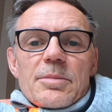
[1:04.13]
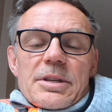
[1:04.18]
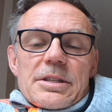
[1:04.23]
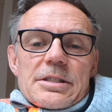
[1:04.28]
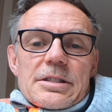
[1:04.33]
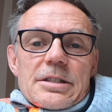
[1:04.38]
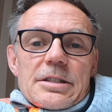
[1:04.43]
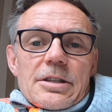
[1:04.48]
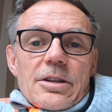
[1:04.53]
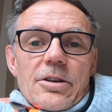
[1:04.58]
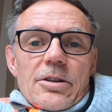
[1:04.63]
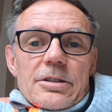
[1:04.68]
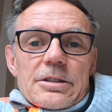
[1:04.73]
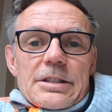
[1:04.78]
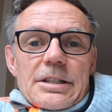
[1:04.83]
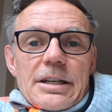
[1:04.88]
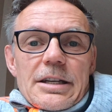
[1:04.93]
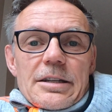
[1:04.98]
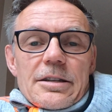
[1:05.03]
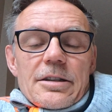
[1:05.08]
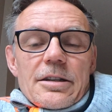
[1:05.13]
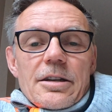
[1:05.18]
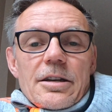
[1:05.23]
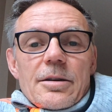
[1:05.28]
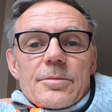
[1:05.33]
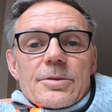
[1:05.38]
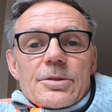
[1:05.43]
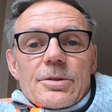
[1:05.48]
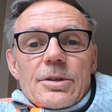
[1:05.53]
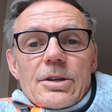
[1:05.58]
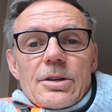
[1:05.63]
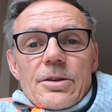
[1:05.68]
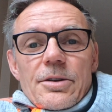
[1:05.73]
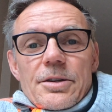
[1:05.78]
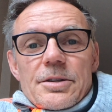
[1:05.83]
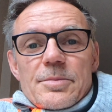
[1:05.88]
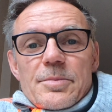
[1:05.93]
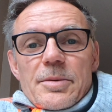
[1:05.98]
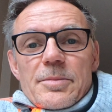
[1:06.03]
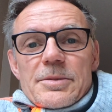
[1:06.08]
because it's in lockdown, I'm doing a lot of
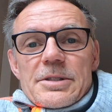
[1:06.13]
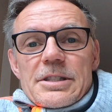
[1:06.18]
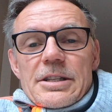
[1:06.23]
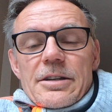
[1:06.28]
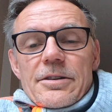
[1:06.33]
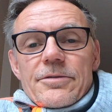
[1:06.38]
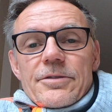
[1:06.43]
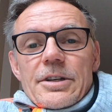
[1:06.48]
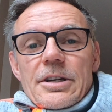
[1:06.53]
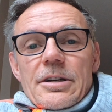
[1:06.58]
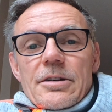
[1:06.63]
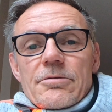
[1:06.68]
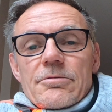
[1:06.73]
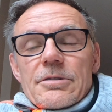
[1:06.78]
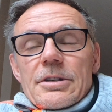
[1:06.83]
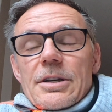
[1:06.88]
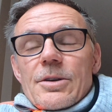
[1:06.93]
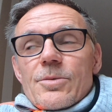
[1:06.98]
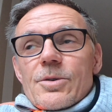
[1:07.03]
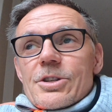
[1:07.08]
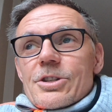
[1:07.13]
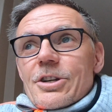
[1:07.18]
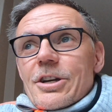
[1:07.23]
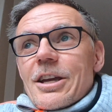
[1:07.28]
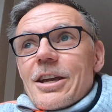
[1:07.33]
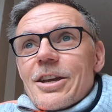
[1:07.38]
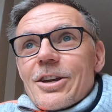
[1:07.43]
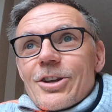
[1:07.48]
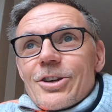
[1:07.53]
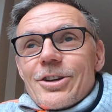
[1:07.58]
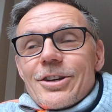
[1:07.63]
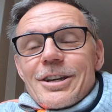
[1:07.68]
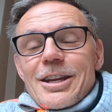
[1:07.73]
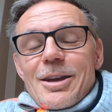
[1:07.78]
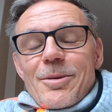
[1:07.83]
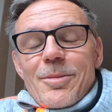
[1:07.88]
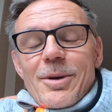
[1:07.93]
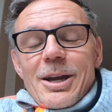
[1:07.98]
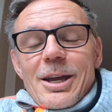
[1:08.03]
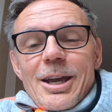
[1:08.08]
this by myself now. I really wish I could
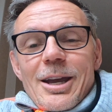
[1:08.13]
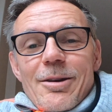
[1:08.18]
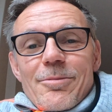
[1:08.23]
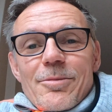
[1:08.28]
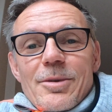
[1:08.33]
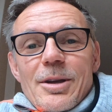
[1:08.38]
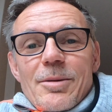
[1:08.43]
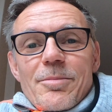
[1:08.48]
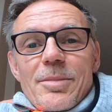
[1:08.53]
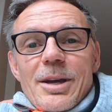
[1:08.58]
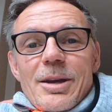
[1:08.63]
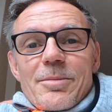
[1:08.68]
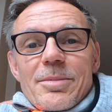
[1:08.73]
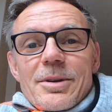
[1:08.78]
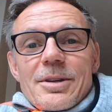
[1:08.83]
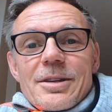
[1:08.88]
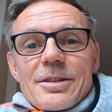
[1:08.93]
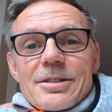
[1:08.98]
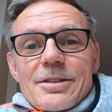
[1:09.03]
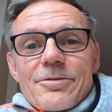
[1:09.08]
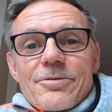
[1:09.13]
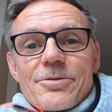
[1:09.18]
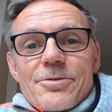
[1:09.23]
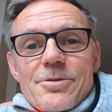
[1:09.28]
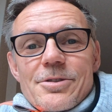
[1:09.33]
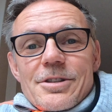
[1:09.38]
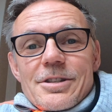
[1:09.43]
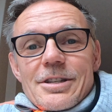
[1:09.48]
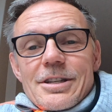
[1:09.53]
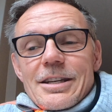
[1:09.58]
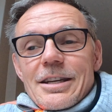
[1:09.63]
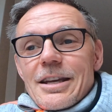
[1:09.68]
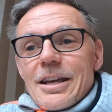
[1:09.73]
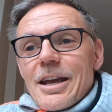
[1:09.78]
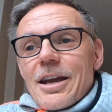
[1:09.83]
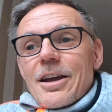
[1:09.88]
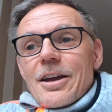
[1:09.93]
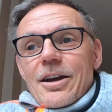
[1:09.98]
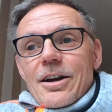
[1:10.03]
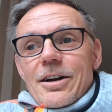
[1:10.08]
get my cameraman back, because unfortunately
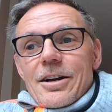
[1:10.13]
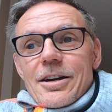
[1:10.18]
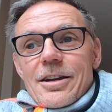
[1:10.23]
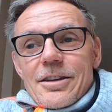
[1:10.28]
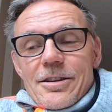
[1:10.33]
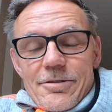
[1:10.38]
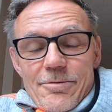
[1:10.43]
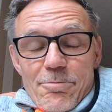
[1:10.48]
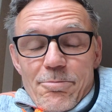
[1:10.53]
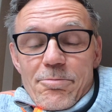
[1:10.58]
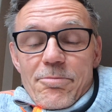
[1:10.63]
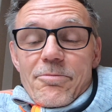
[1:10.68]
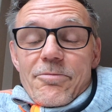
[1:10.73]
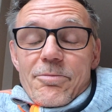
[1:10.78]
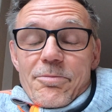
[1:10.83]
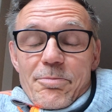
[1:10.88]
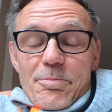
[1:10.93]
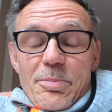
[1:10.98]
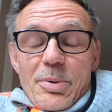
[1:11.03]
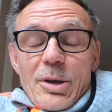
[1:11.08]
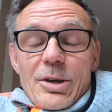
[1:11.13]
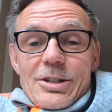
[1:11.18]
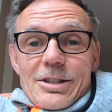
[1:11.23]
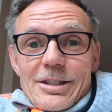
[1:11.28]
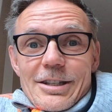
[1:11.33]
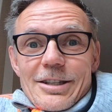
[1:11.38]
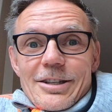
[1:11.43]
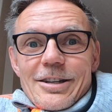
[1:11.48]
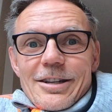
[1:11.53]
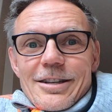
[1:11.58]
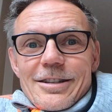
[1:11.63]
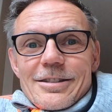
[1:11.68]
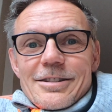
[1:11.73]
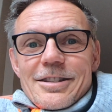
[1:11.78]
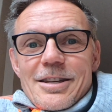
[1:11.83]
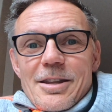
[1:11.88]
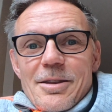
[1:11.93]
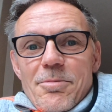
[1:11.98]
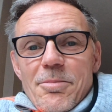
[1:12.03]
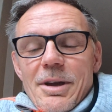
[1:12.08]
I can
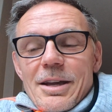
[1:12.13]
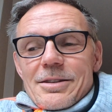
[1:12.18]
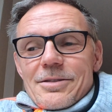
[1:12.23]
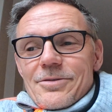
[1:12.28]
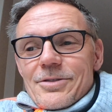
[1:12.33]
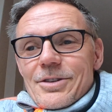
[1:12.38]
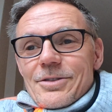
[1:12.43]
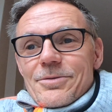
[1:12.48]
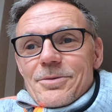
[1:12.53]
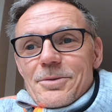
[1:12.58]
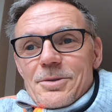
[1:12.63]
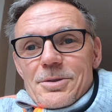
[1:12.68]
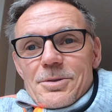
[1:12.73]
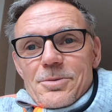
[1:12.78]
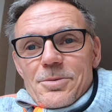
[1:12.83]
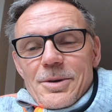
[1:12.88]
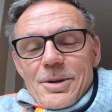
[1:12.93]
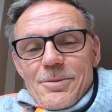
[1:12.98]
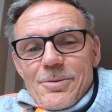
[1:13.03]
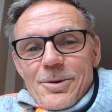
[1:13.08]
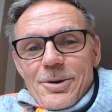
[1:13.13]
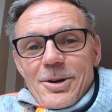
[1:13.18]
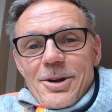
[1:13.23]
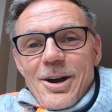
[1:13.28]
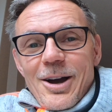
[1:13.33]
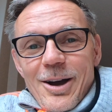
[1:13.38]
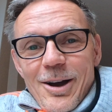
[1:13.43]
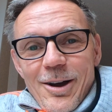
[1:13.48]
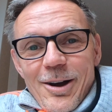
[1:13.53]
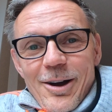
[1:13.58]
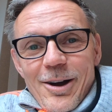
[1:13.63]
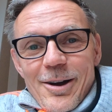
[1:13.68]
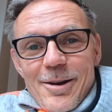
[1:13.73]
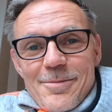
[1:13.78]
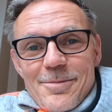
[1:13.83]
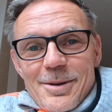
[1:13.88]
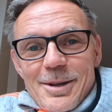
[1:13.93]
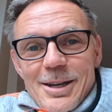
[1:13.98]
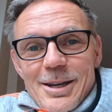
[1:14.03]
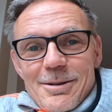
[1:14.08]
see the massive difference between what
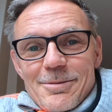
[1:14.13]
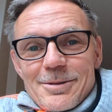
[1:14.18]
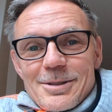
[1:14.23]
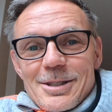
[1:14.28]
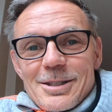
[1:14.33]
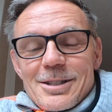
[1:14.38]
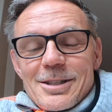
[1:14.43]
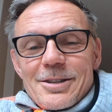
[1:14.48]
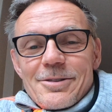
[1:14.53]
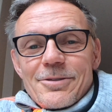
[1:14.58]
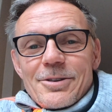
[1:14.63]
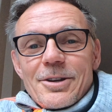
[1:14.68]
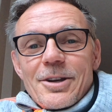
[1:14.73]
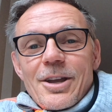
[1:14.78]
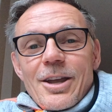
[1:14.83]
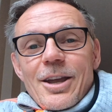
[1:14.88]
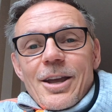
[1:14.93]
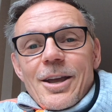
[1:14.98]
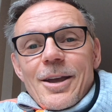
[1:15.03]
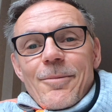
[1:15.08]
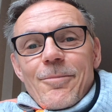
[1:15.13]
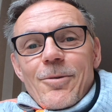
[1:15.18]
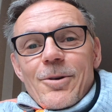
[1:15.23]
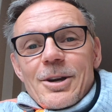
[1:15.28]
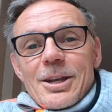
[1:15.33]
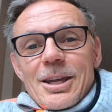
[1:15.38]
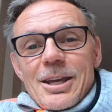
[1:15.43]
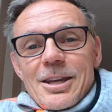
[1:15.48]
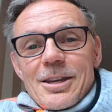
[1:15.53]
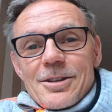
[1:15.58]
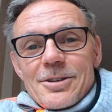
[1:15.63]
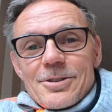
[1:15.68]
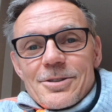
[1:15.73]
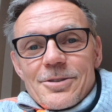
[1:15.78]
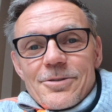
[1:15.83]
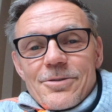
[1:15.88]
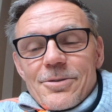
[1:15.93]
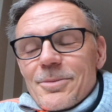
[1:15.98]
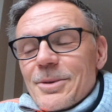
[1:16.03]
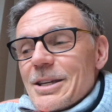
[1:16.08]
I'm being able to deliver and what he can
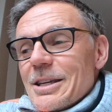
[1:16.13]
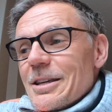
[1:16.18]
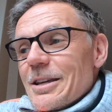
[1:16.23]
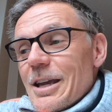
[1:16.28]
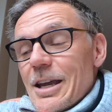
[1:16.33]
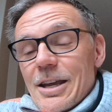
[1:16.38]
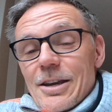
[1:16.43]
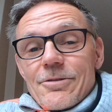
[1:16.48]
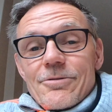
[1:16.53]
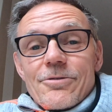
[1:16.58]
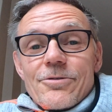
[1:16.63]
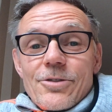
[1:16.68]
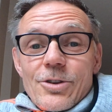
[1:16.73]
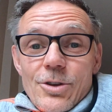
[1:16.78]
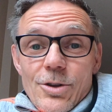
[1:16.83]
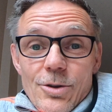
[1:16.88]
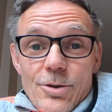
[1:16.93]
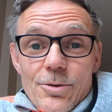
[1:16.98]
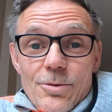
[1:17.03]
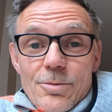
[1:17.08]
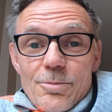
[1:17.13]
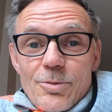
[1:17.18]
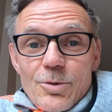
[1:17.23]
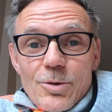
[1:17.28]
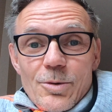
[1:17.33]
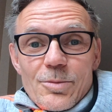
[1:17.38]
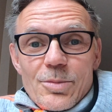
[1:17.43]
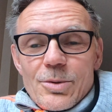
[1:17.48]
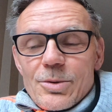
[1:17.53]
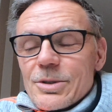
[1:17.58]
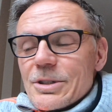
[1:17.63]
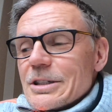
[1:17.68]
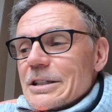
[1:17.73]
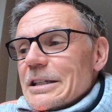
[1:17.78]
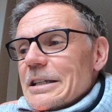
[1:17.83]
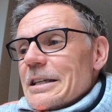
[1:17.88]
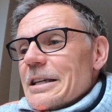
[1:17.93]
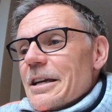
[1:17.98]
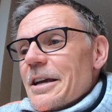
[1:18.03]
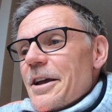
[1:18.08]
do for me and for you, more
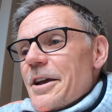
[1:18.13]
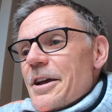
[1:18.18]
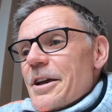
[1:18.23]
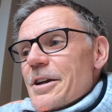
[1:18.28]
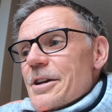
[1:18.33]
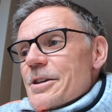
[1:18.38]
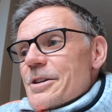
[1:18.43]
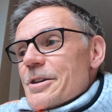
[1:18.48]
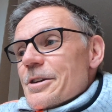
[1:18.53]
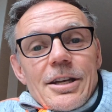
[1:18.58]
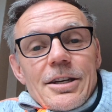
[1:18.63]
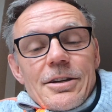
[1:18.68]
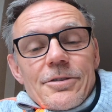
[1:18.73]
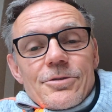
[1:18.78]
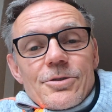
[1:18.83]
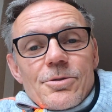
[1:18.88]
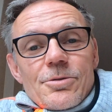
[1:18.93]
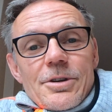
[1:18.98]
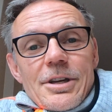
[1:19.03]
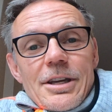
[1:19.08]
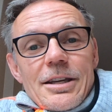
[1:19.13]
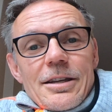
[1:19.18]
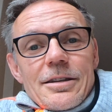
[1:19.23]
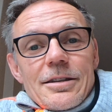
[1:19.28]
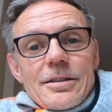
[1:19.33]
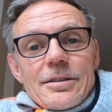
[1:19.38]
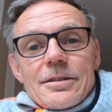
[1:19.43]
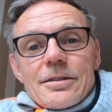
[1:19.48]
importantly. Enough talking,